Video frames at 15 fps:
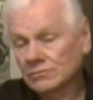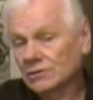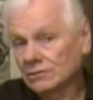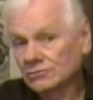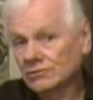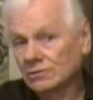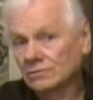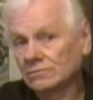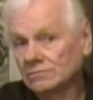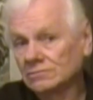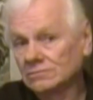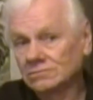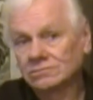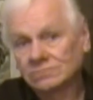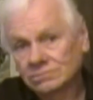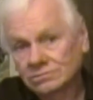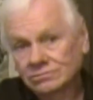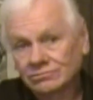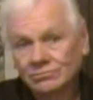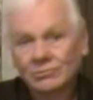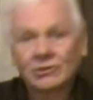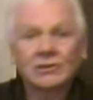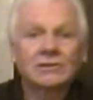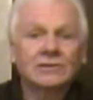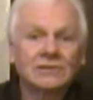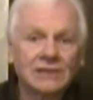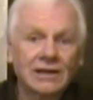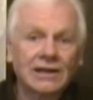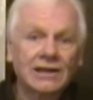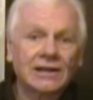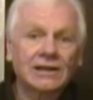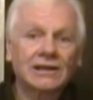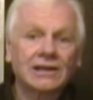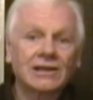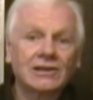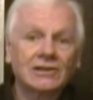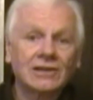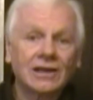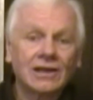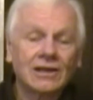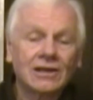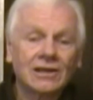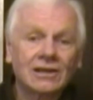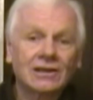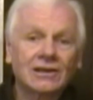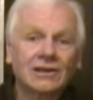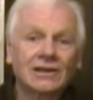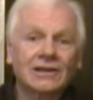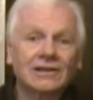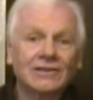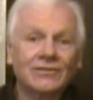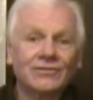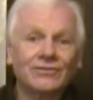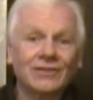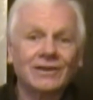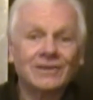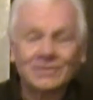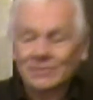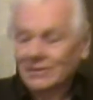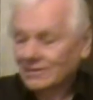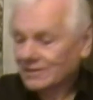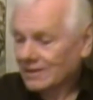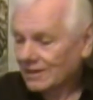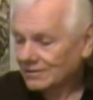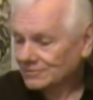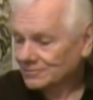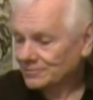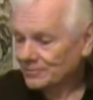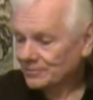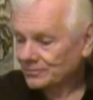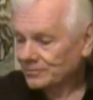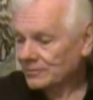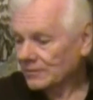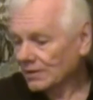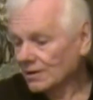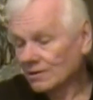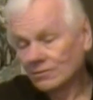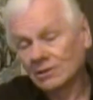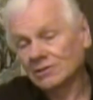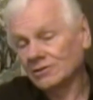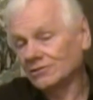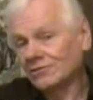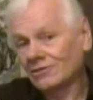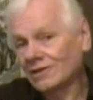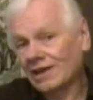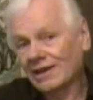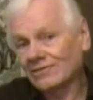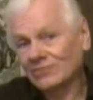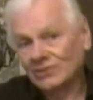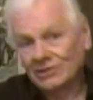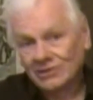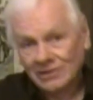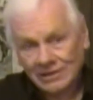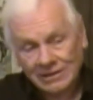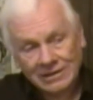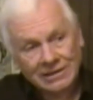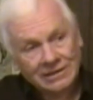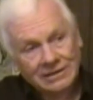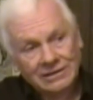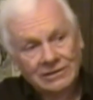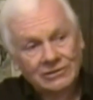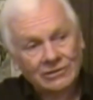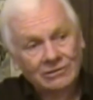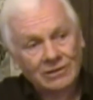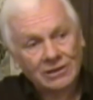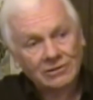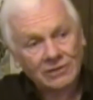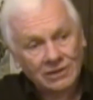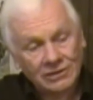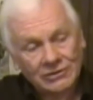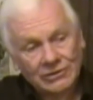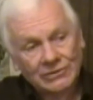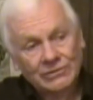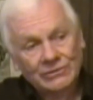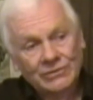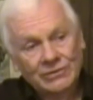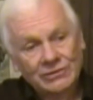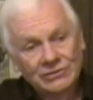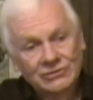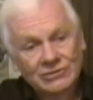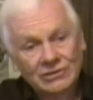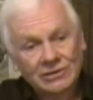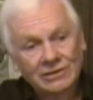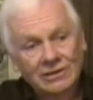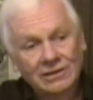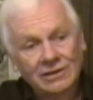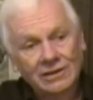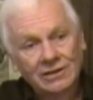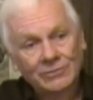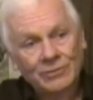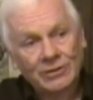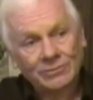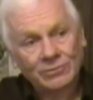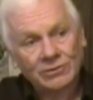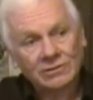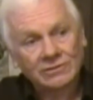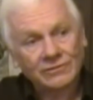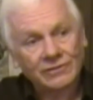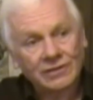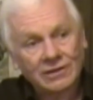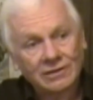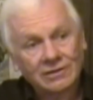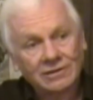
So gotta think about that. Well, you don't have to. I know there's a lot of people, if